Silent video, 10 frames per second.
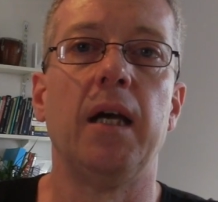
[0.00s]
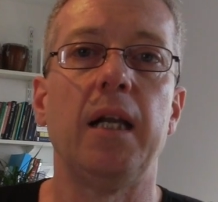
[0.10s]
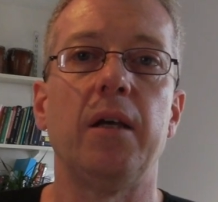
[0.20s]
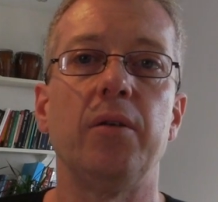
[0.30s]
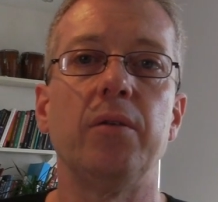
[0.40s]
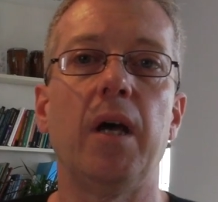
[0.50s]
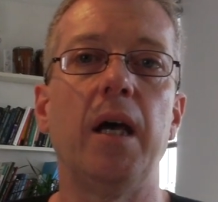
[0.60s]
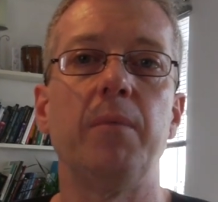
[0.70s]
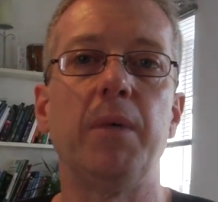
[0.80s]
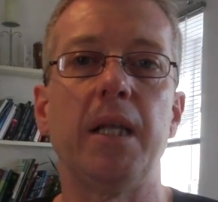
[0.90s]
Hello,
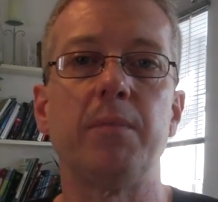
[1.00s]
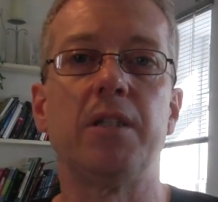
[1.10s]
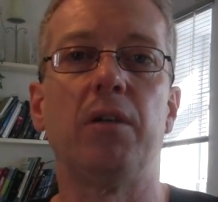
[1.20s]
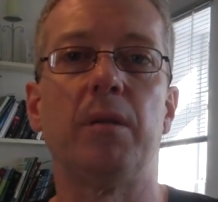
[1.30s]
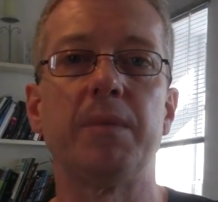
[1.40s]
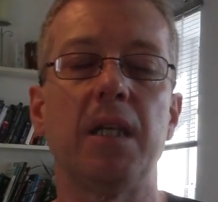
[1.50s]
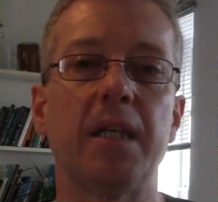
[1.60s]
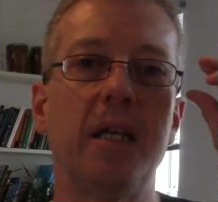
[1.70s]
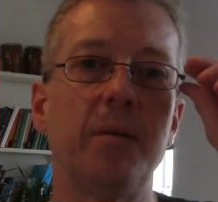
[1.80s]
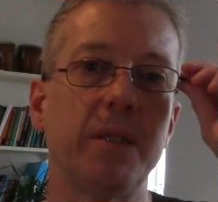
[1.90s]
my name's Noel, I'm a
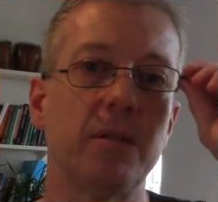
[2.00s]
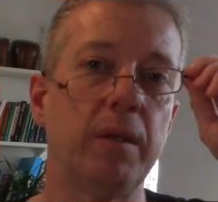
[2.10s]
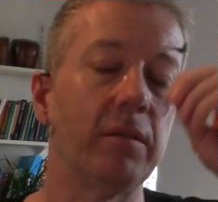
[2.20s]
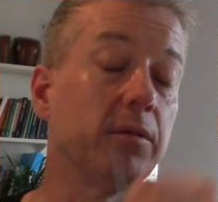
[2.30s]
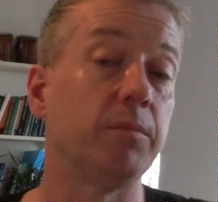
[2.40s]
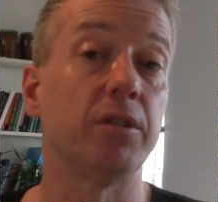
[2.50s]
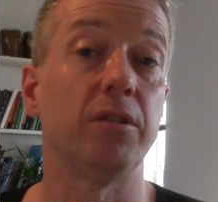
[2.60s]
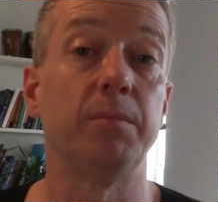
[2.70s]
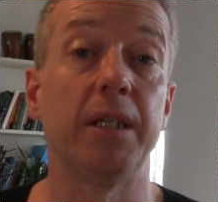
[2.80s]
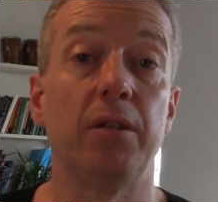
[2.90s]
psychotherapist. Welcome
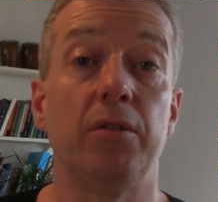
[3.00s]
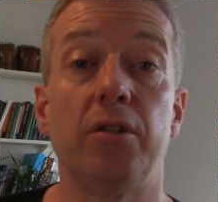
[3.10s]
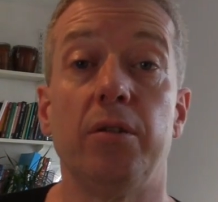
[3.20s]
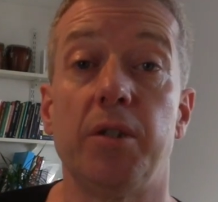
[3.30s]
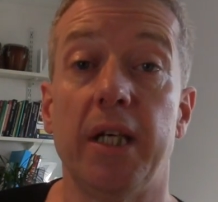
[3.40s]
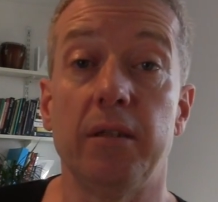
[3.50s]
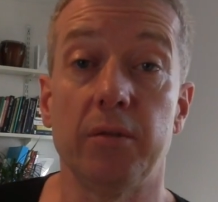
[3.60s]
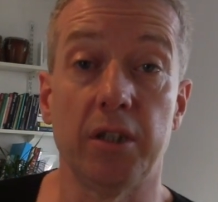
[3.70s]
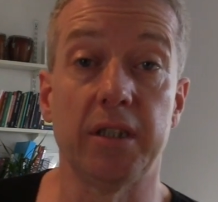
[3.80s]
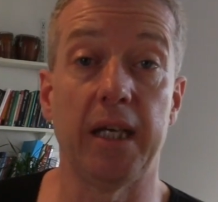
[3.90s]
to my YouTube channel.
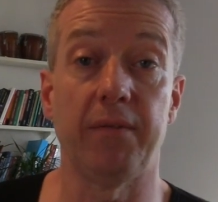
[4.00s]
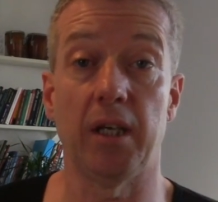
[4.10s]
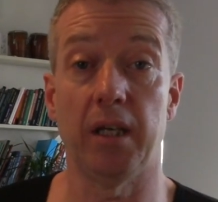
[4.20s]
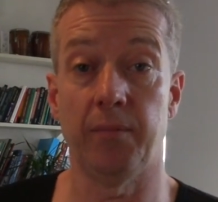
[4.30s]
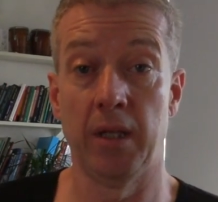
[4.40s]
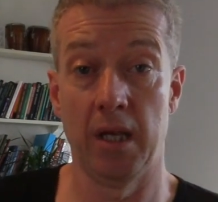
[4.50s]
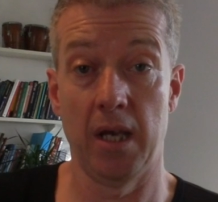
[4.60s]
Good to have you here.